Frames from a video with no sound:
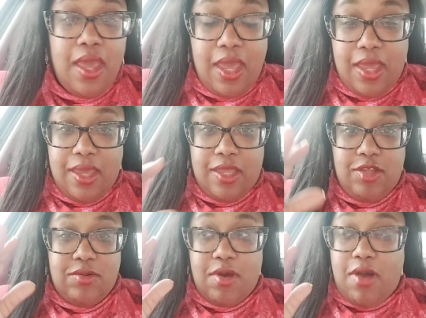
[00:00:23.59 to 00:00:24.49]
and,
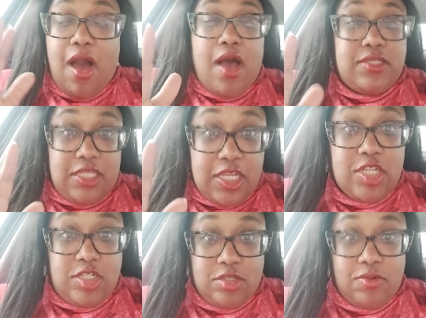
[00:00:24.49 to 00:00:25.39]
you know, causing
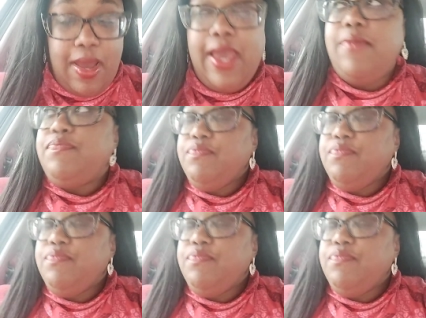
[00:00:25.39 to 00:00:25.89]
issues, right?